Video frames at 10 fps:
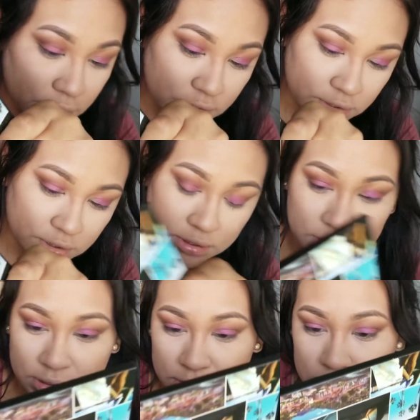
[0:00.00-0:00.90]
is just
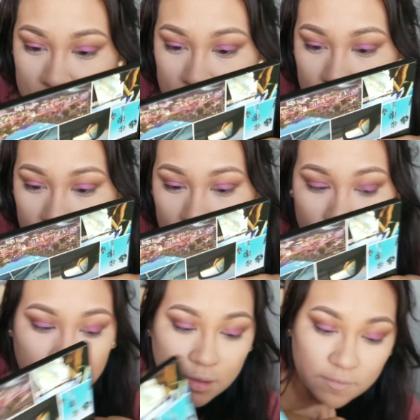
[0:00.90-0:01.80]

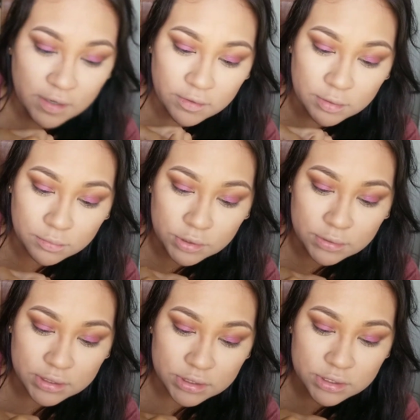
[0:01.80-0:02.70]
a very
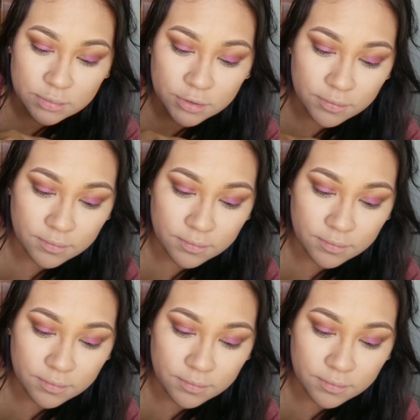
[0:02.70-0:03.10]
muted shimmer.